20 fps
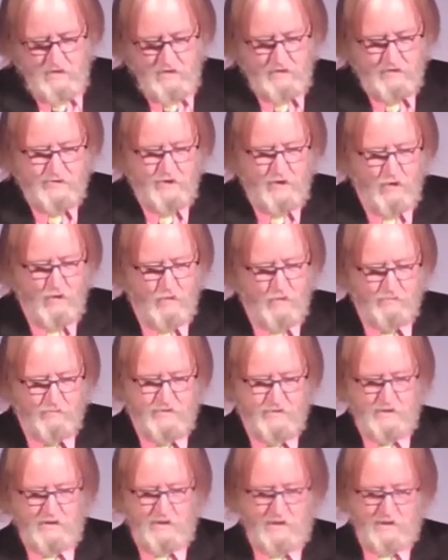Ernest
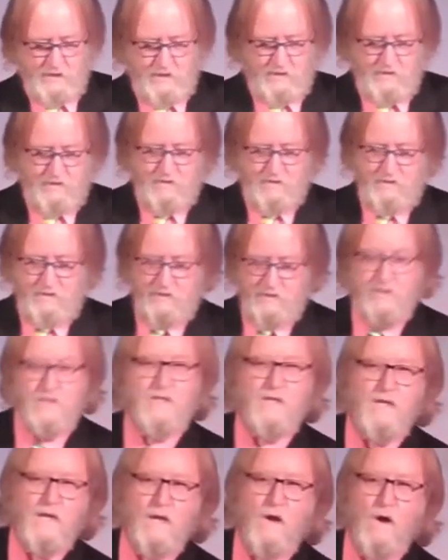Holmes, in
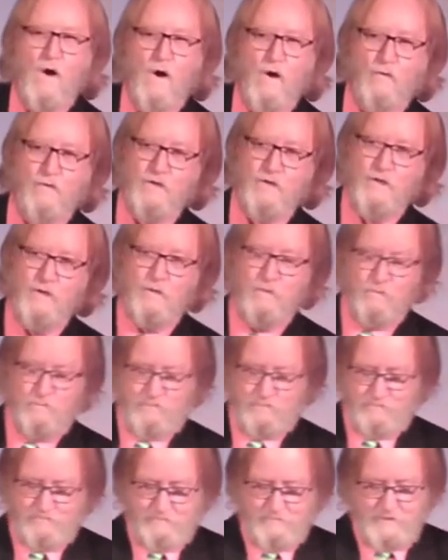This Thing Called You,
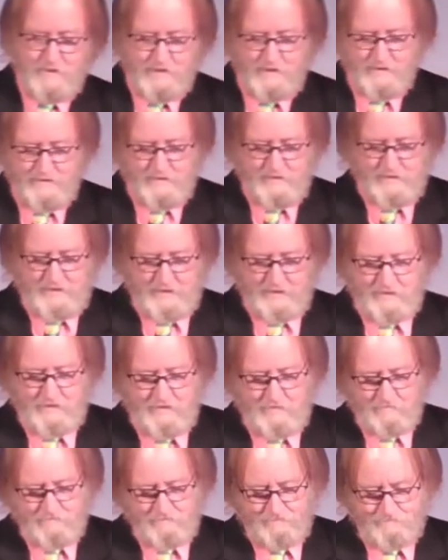says
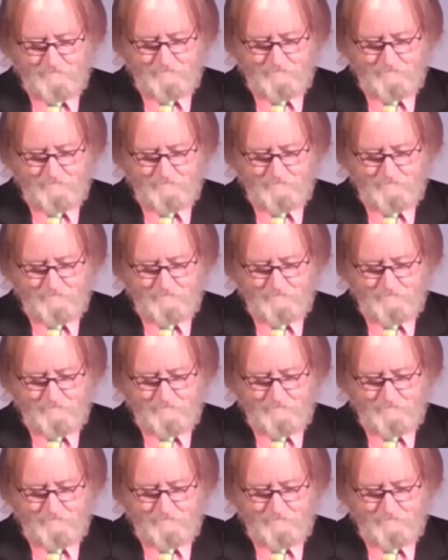this